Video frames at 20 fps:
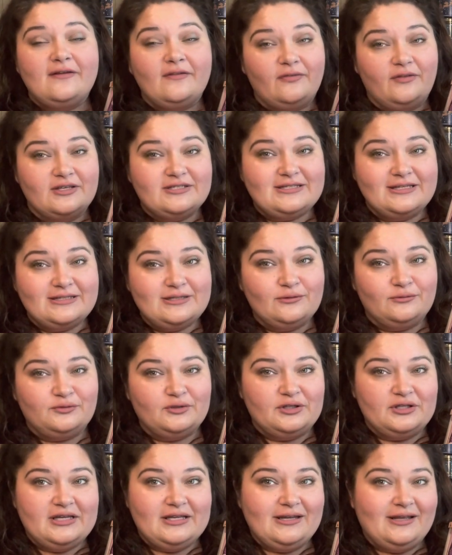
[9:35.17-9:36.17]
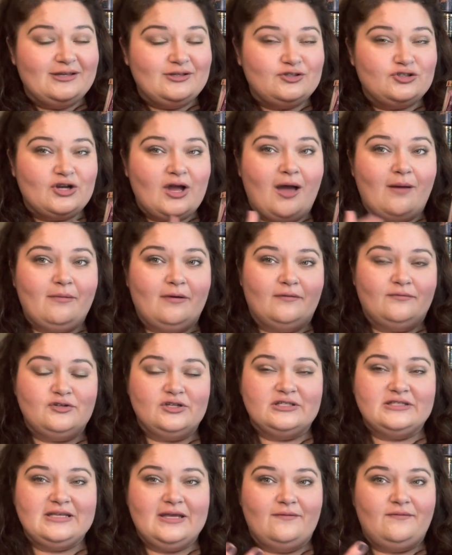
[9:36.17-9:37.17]
This does a really nice job of
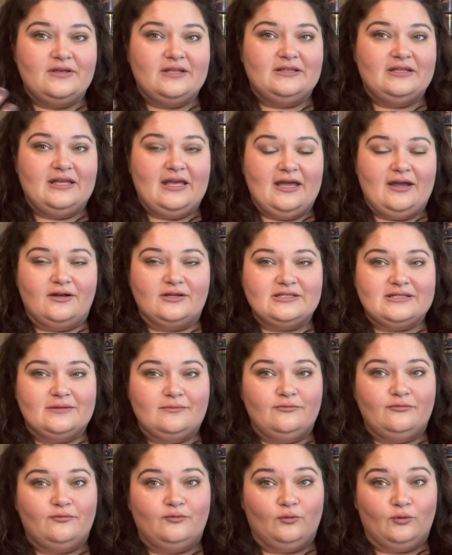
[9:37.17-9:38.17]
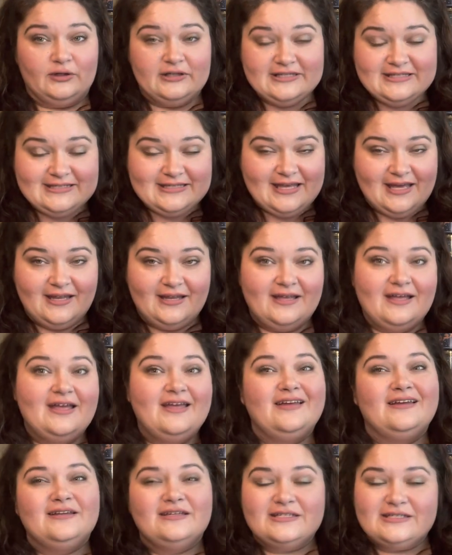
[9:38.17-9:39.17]
just giving the air some reset,
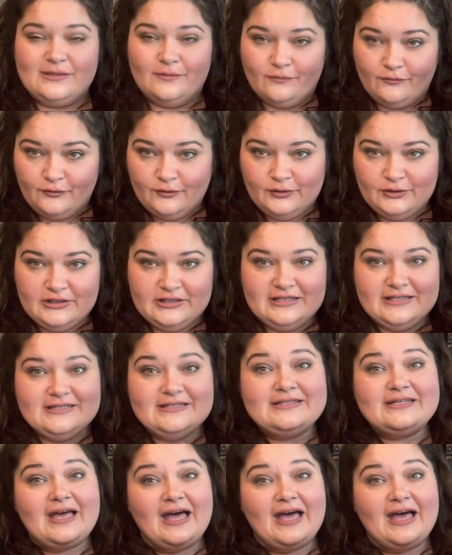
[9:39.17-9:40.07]
some fruitiness.